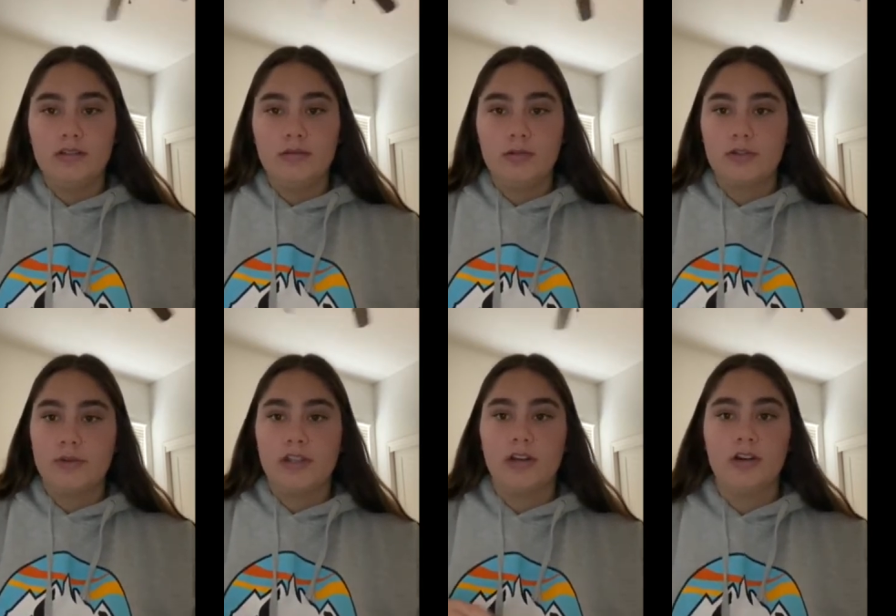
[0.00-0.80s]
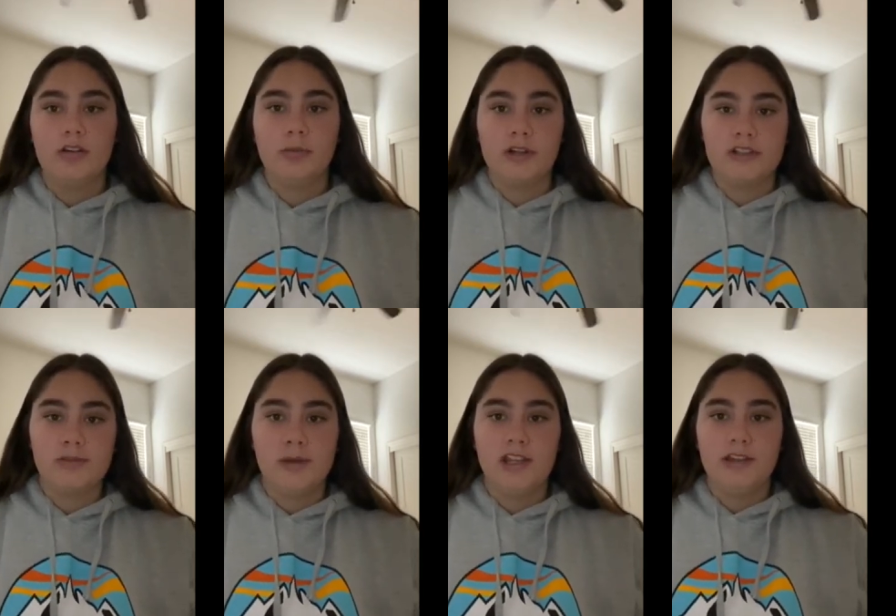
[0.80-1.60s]
which we can all
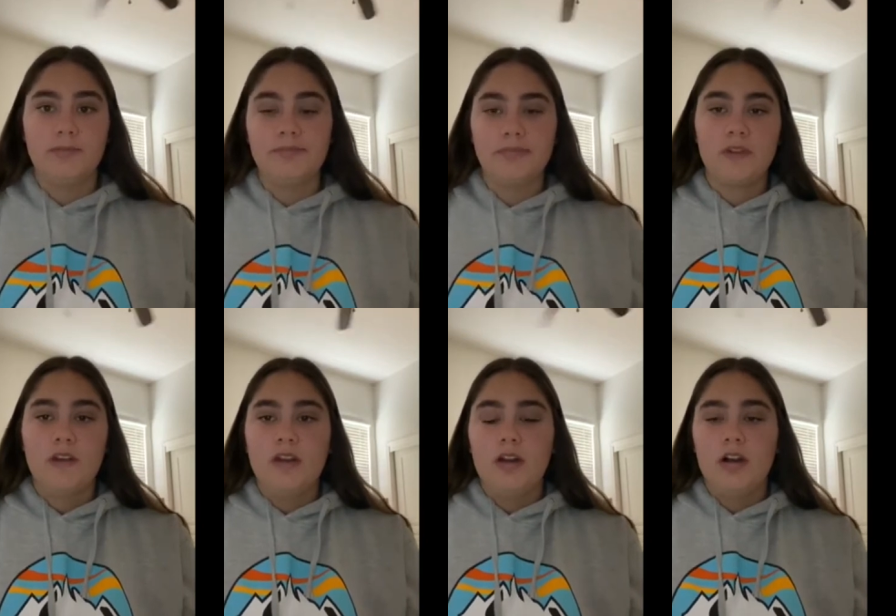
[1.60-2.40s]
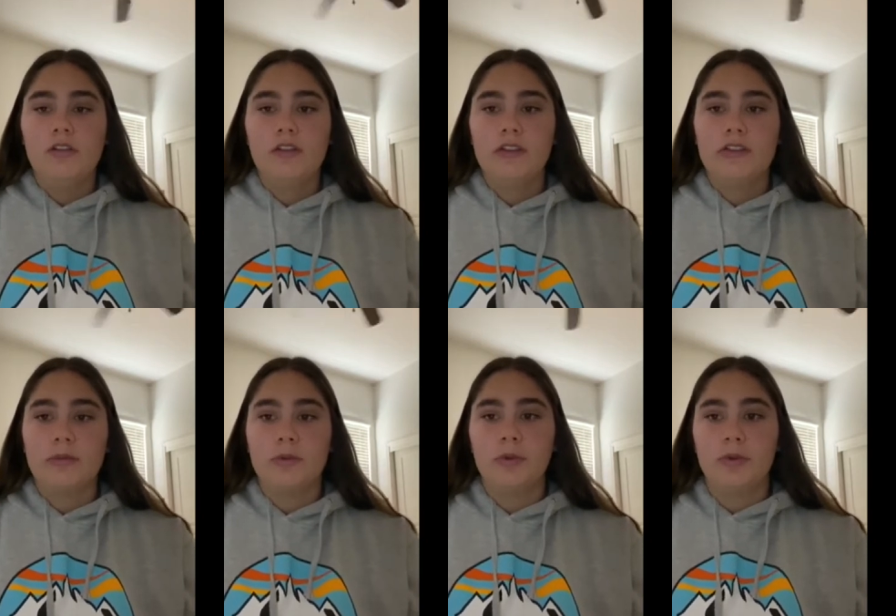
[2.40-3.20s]
participate in. Over the
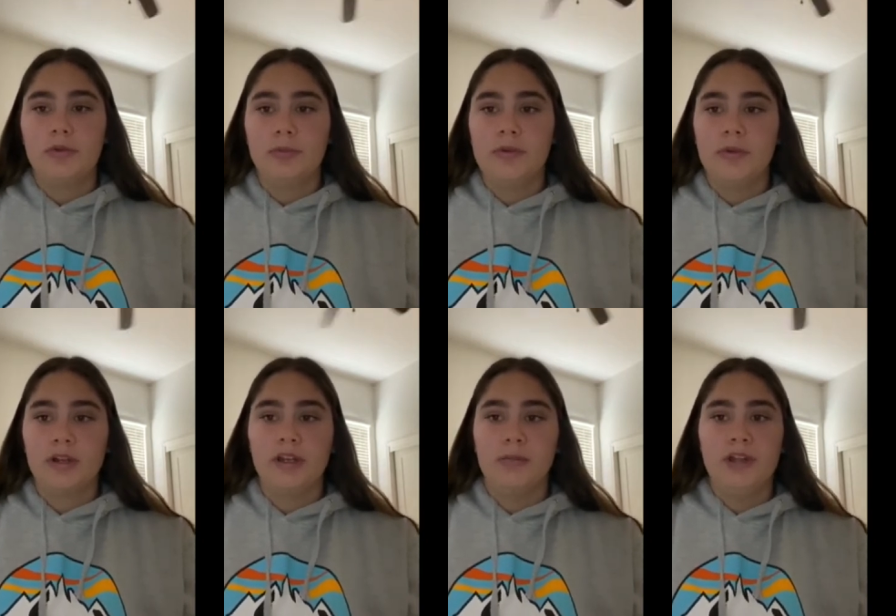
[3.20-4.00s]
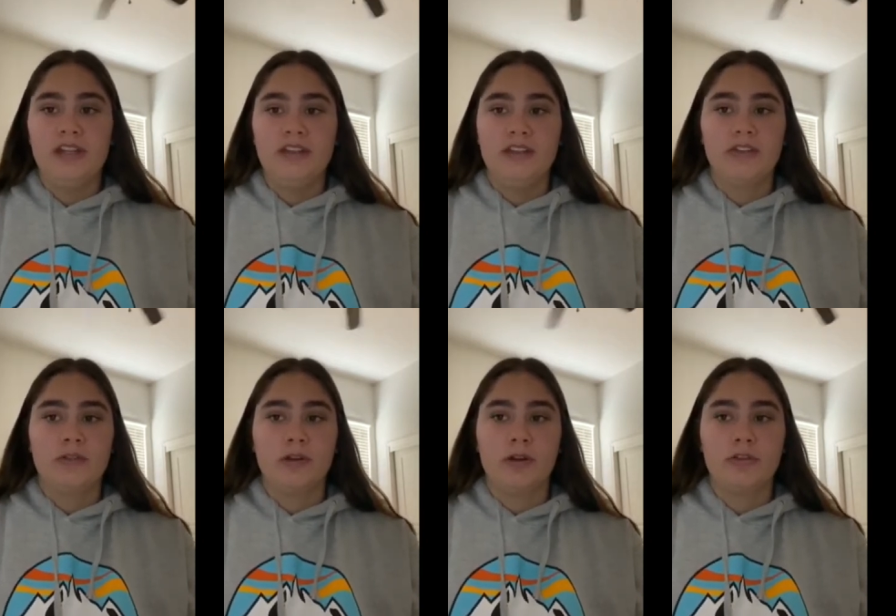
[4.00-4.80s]
summer, we will be working on many things
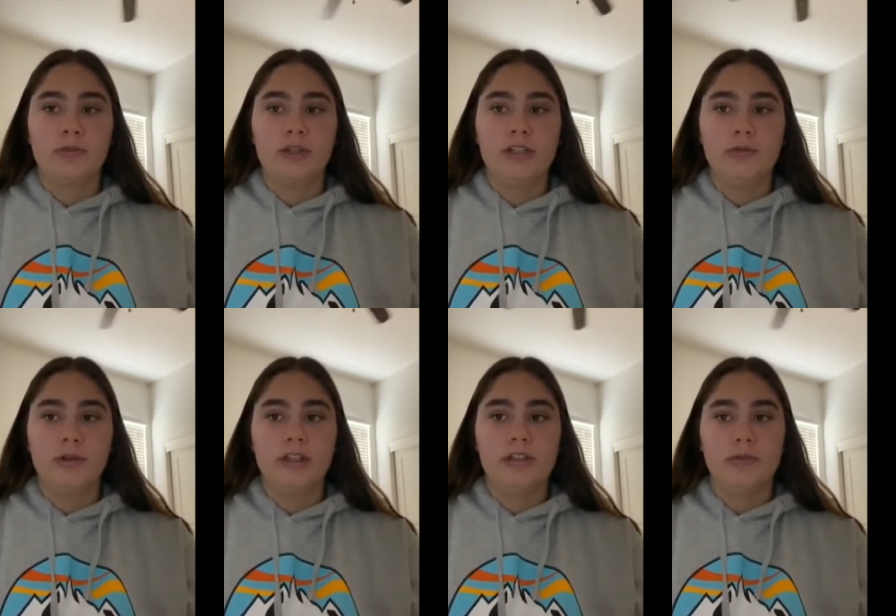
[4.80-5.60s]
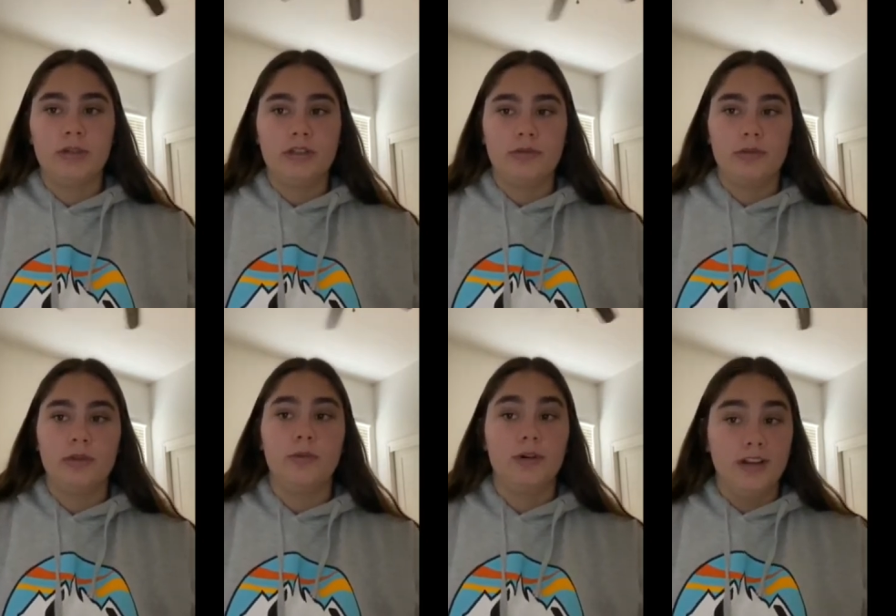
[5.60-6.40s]
for our
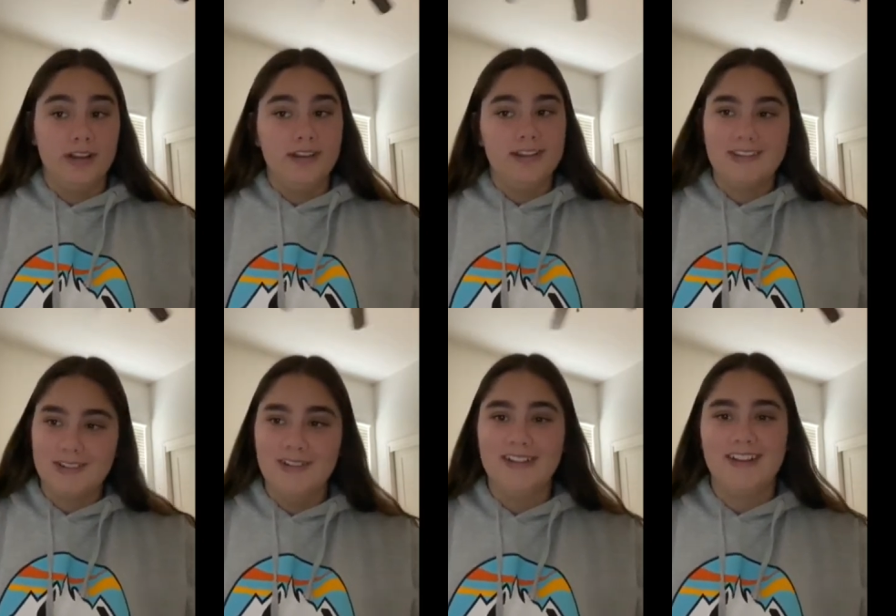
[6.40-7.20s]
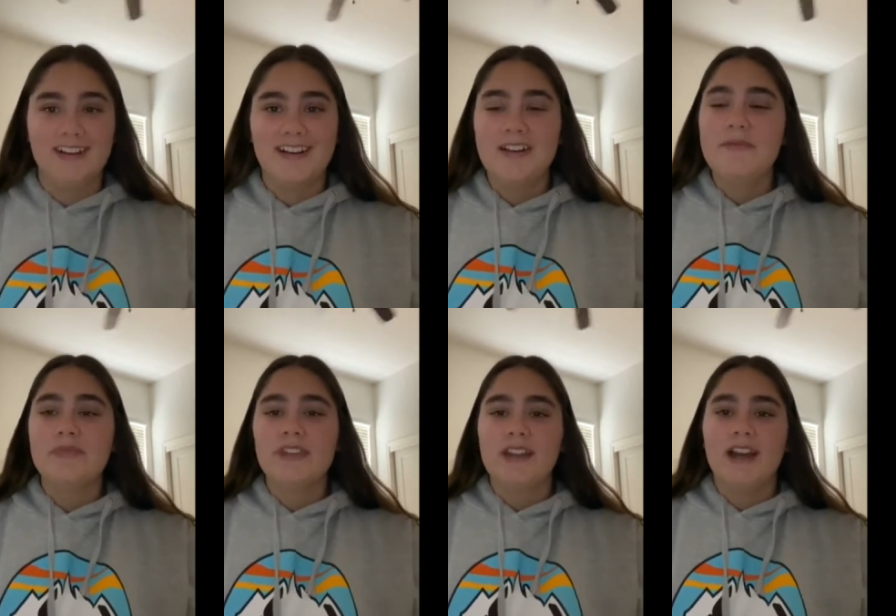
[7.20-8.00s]
2020-2021 school year.
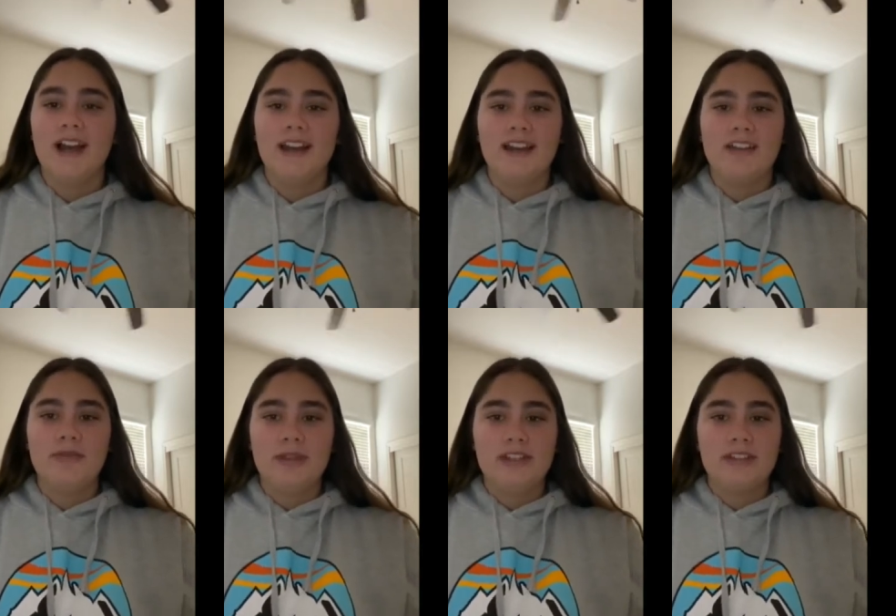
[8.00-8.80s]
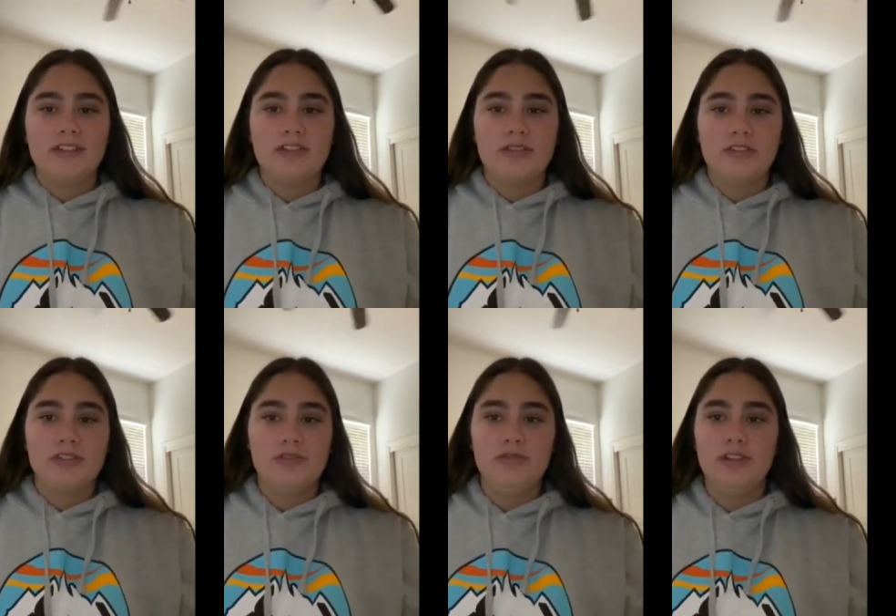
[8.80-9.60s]
I have been in leadership for
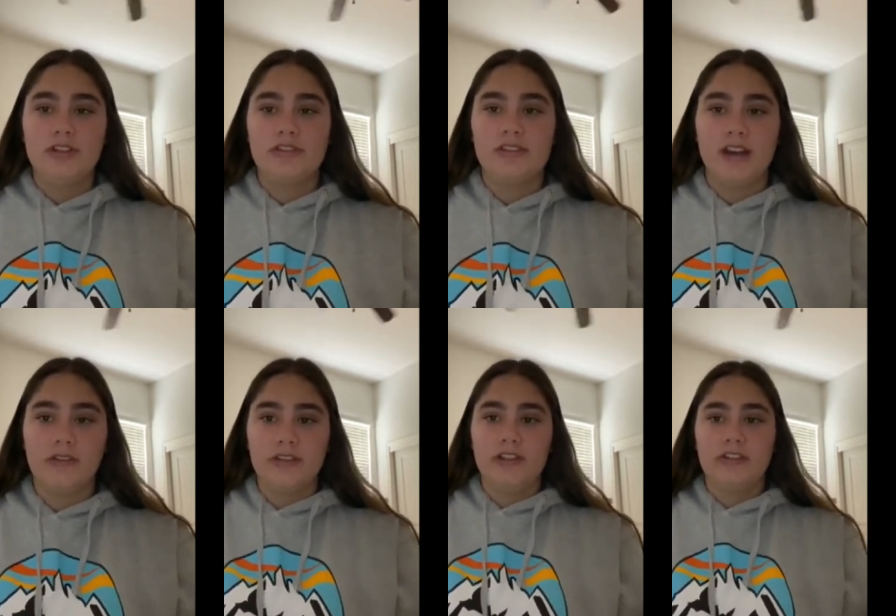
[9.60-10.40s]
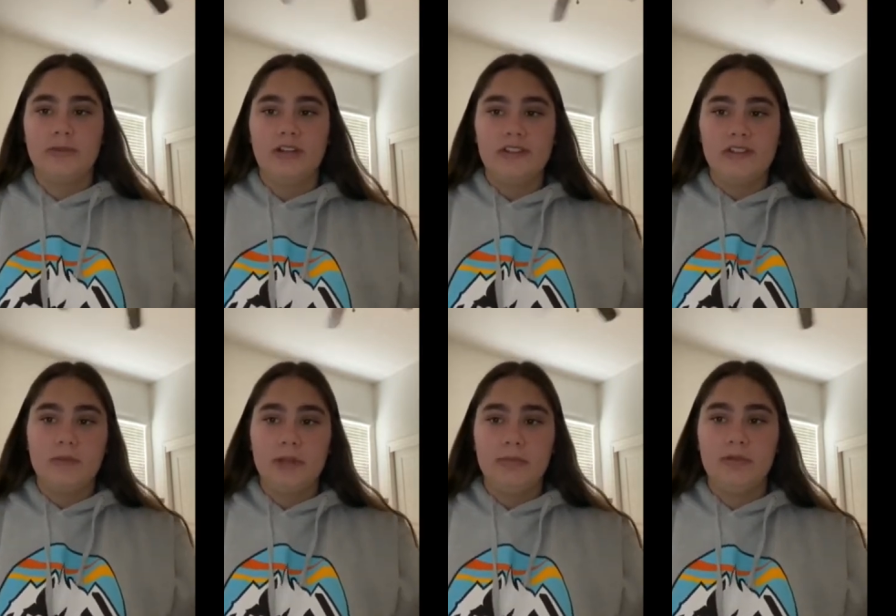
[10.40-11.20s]
two years now. The experience has
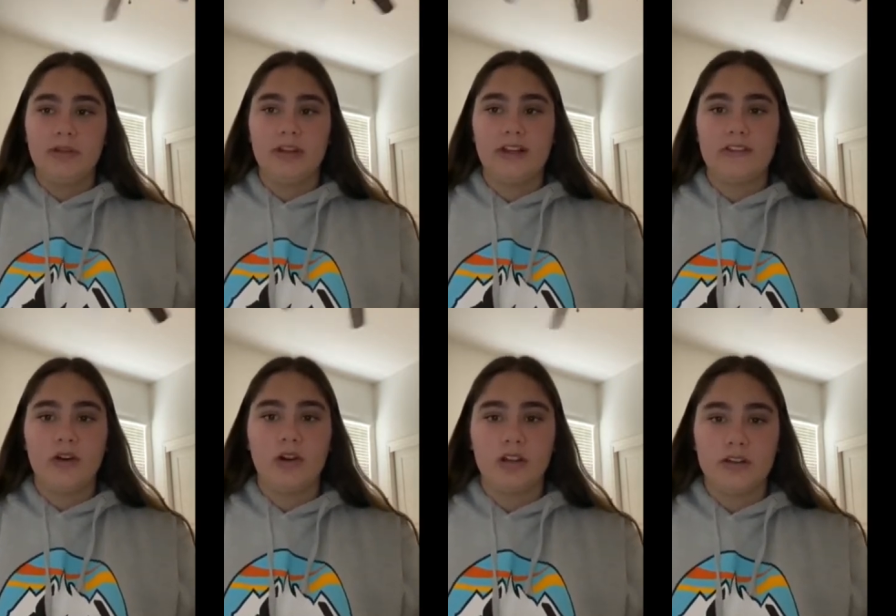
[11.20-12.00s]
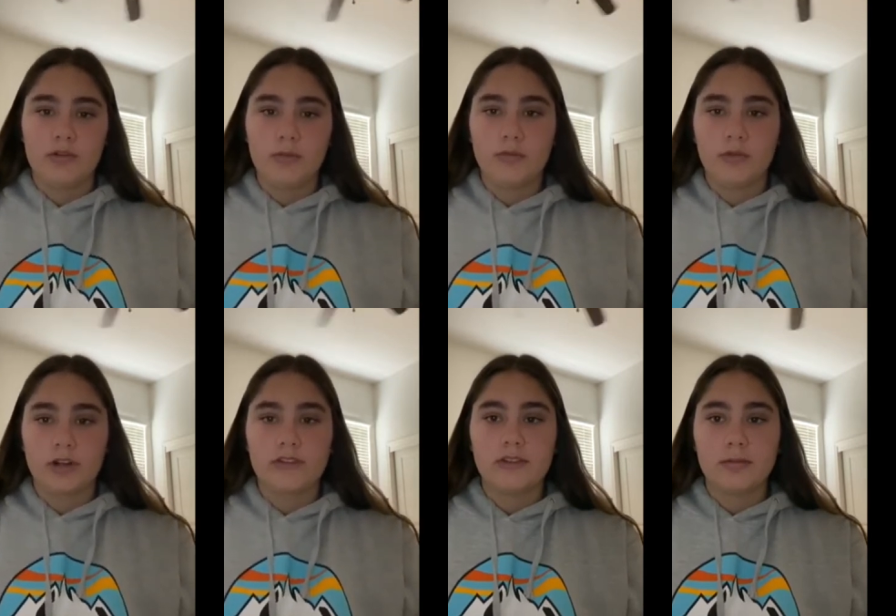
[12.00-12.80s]
made me realize how hard everyone
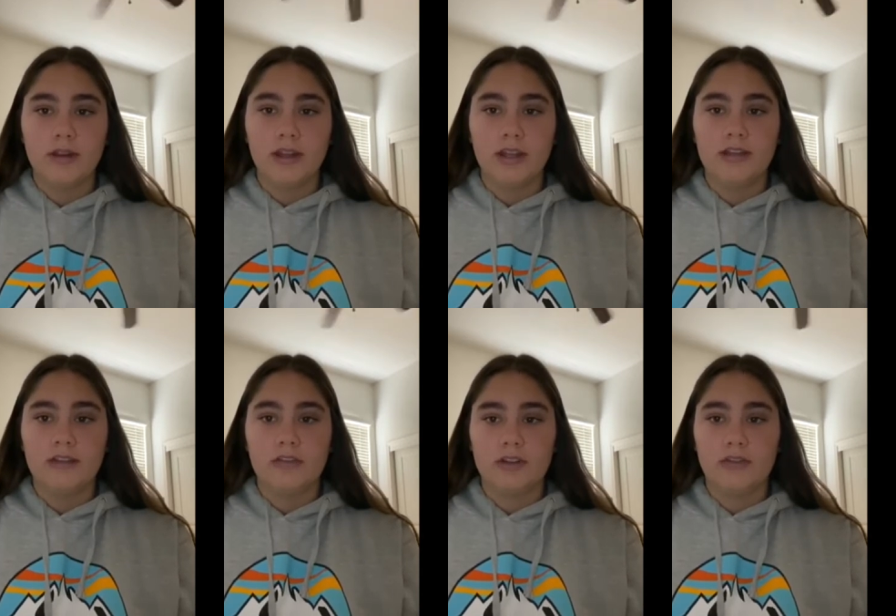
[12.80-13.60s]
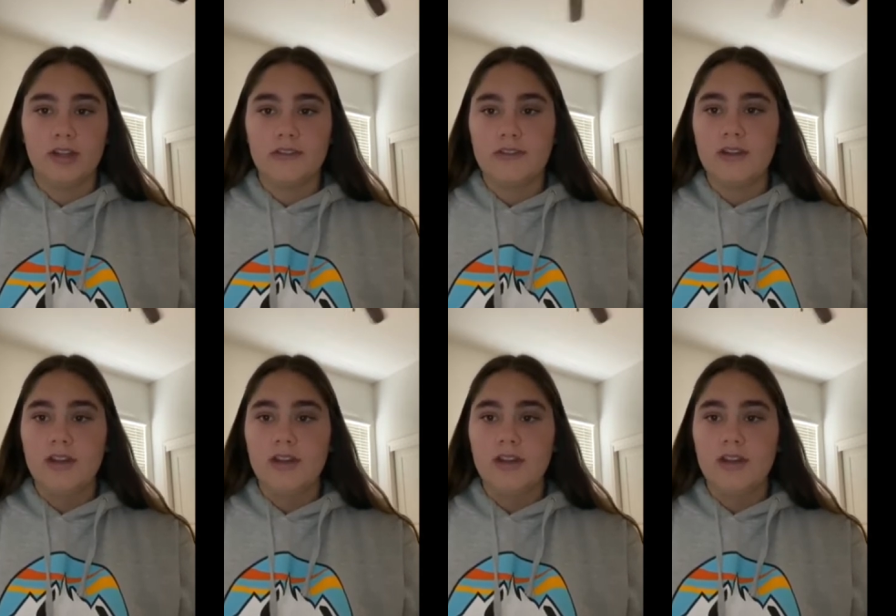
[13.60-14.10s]
works to plan different events,